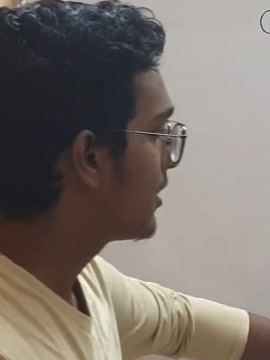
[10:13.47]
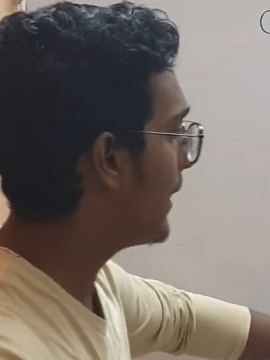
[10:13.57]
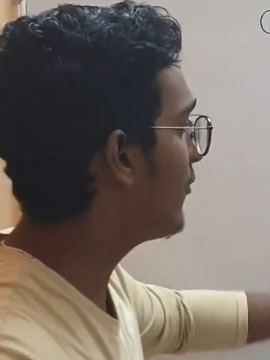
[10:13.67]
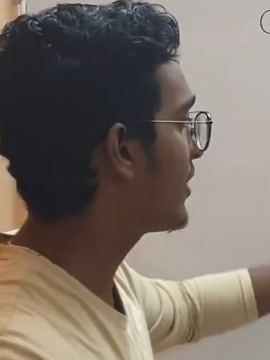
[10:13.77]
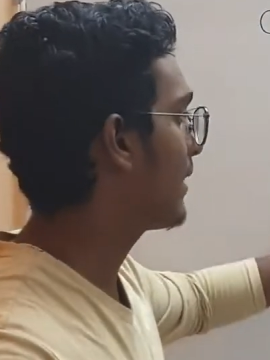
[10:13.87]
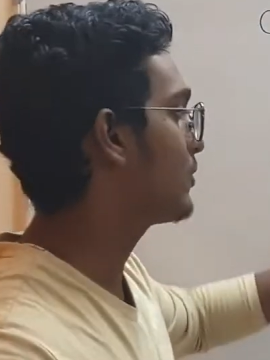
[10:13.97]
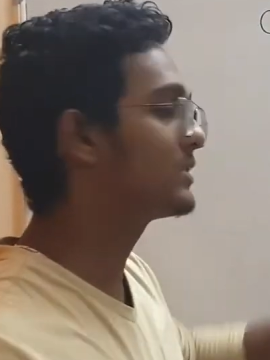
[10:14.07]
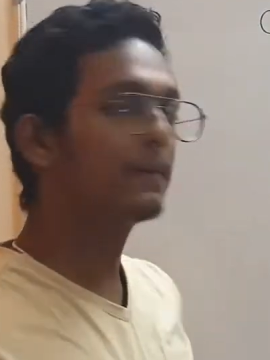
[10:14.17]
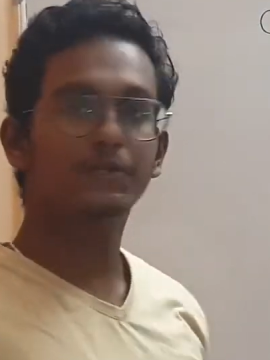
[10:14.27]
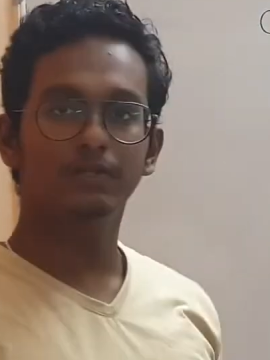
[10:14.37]
Now we have to
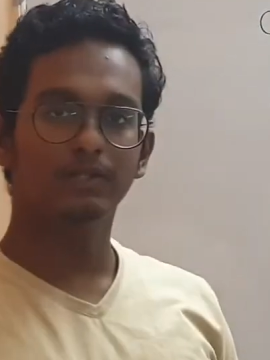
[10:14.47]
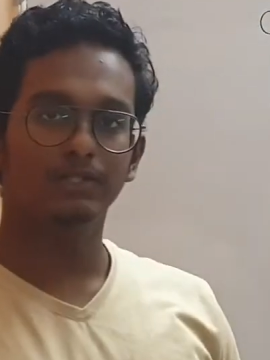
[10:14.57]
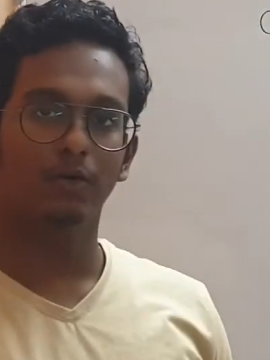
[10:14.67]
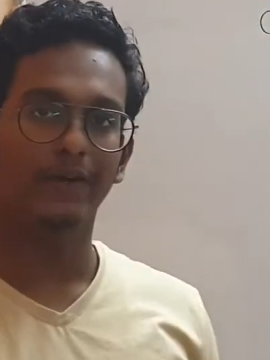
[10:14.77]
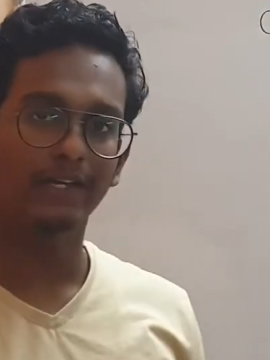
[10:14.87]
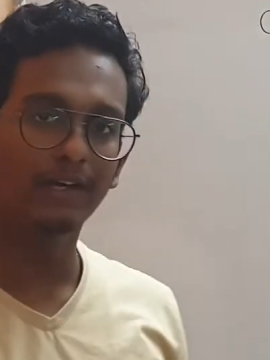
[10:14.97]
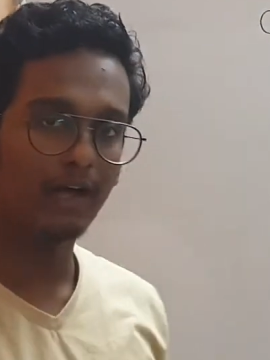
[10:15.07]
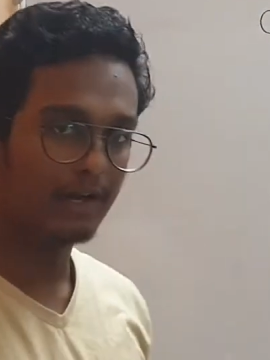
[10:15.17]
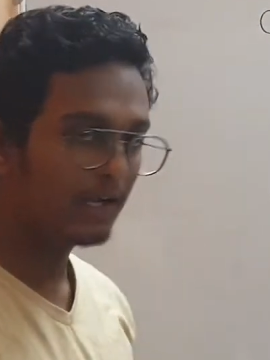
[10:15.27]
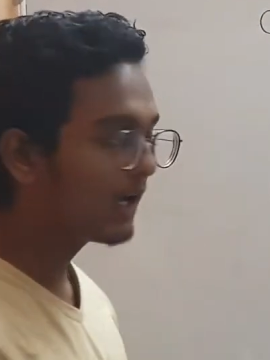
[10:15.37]
substitute this over here
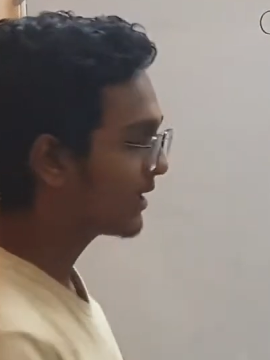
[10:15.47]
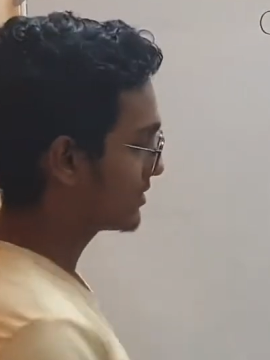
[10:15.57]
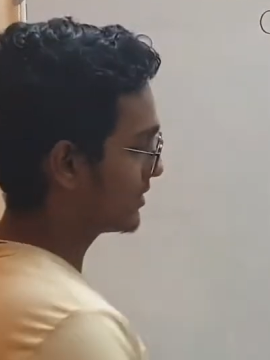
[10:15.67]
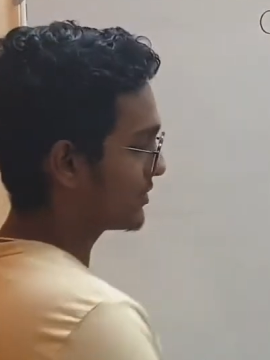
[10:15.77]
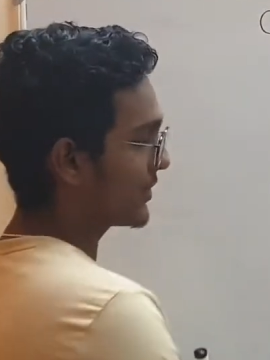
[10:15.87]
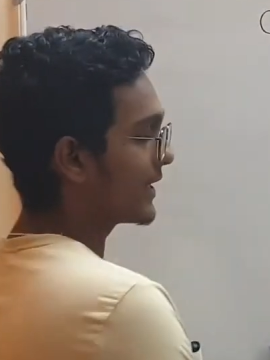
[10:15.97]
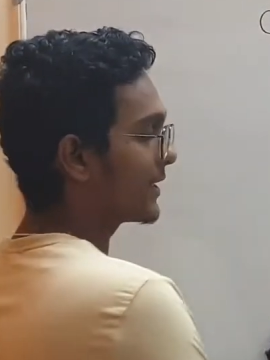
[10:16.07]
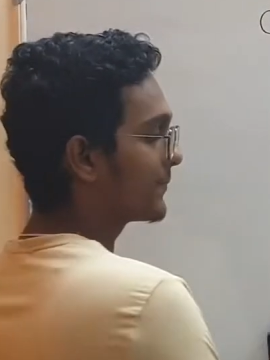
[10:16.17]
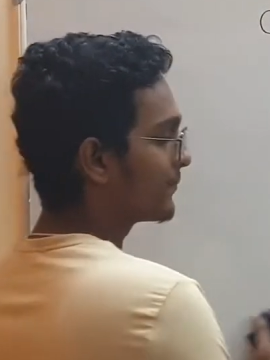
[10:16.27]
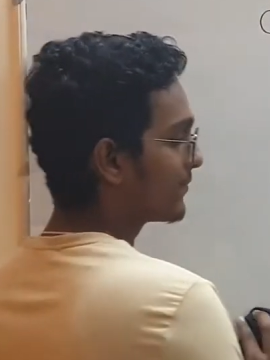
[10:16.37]
and our answer is ready.
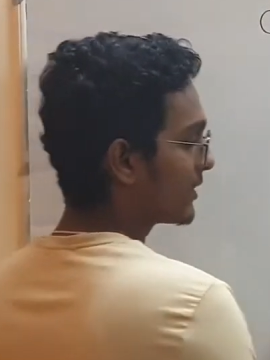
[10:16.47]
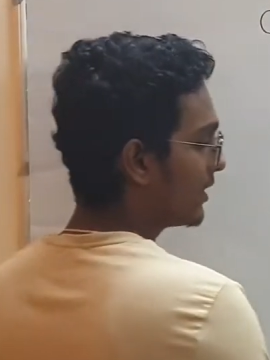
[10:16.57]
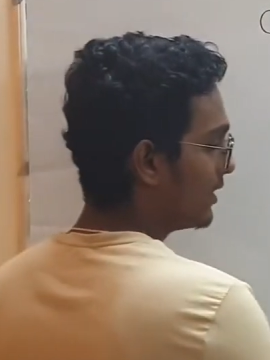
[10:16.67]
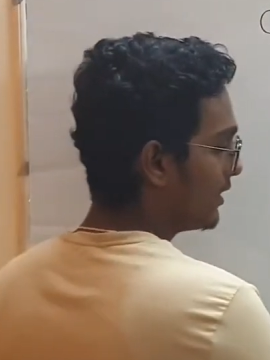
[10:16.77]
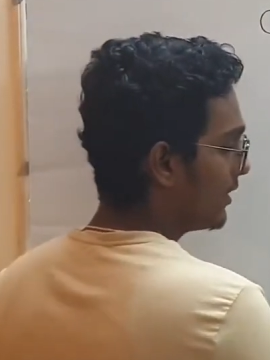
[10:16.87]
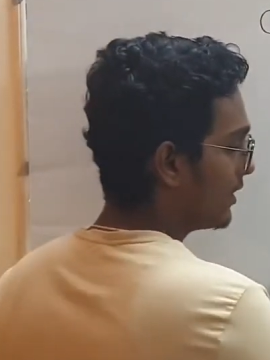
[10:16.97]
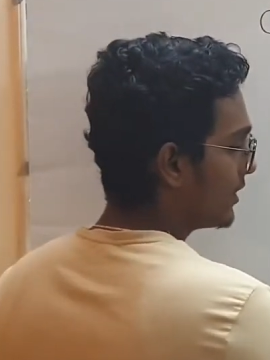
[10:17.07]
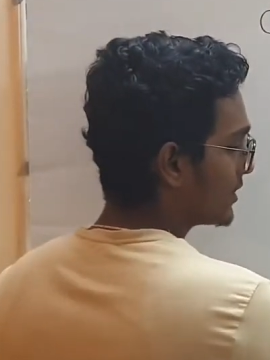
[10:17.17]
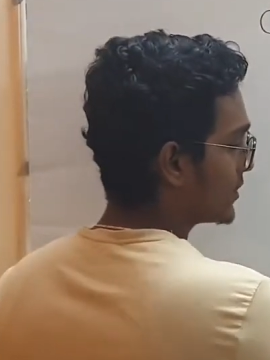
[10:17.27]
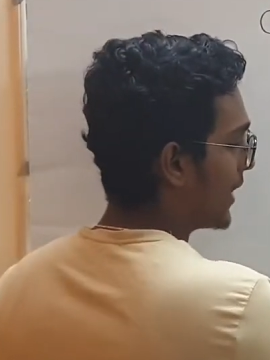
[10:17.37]

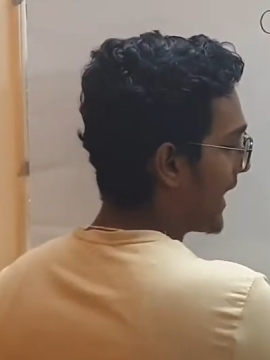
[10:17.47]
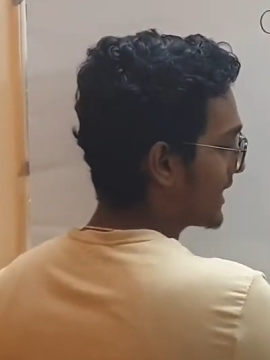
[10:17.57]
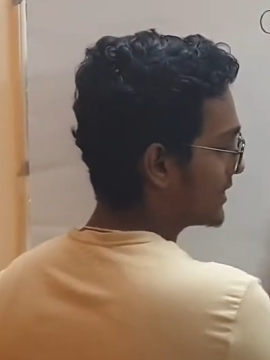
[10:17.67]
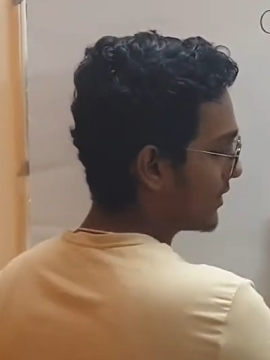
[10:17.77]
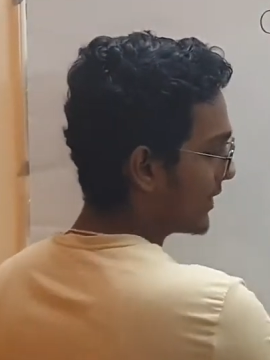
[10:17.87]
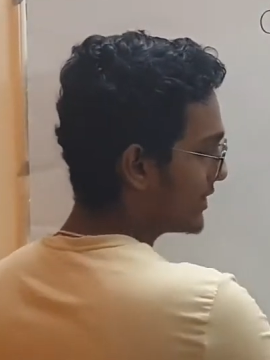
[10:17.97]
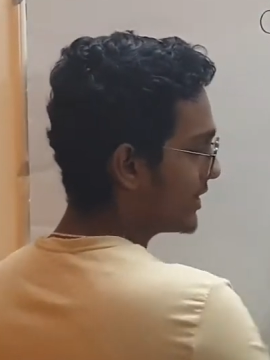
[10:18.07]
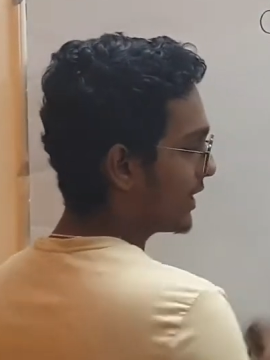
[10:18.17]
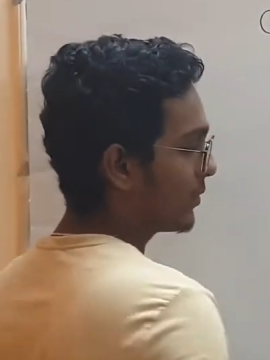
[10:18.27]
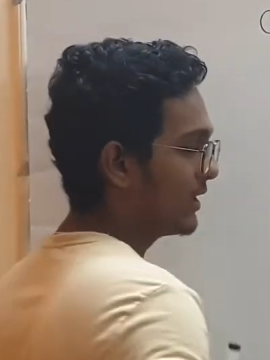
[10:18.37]
So
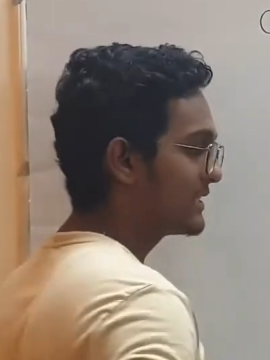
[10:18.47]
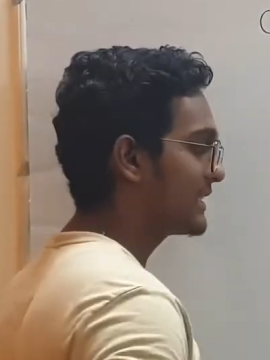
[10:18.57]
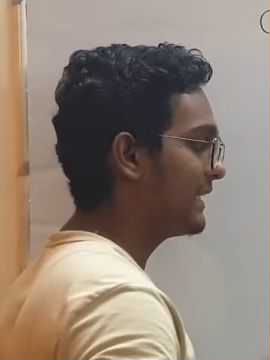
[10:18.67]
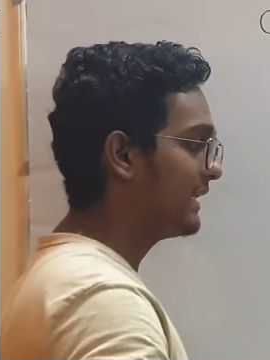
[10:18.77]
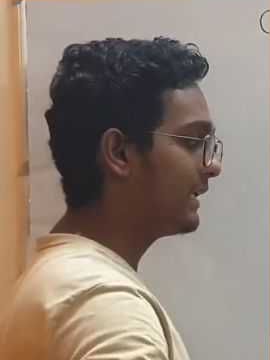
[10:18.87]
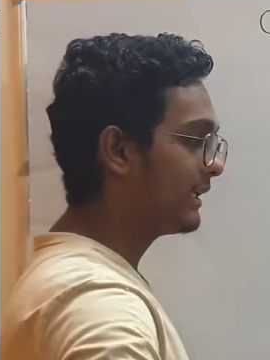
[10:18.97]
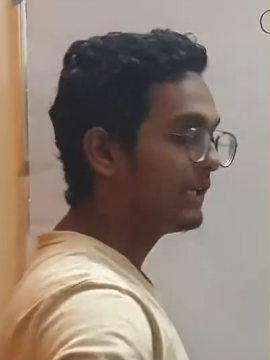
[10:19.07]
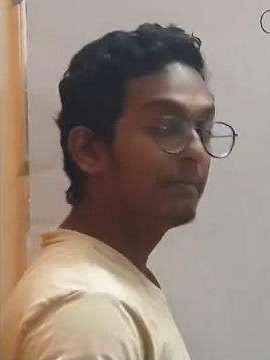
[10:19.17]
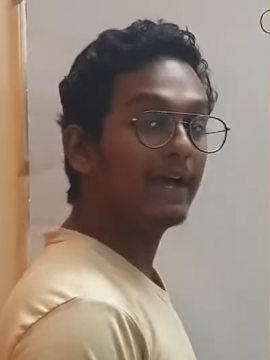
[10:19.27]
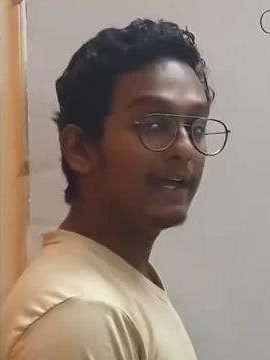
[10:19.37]
acceleration equals
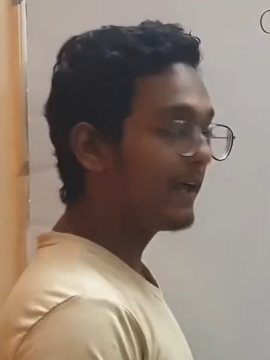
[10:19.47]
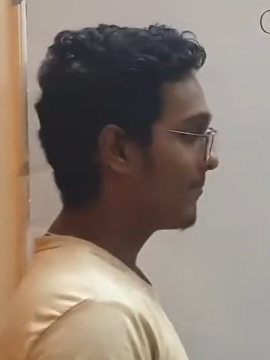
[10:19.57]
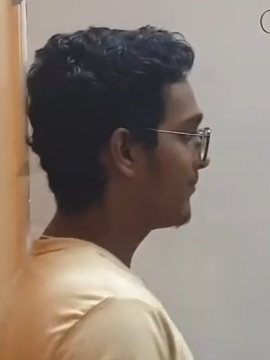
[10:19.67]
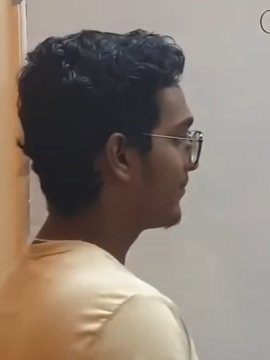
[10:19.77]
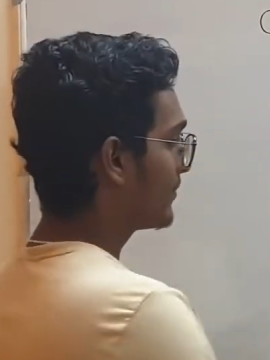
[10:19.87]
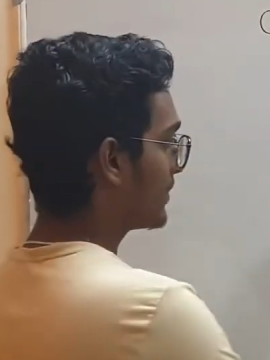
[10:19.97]
E by m.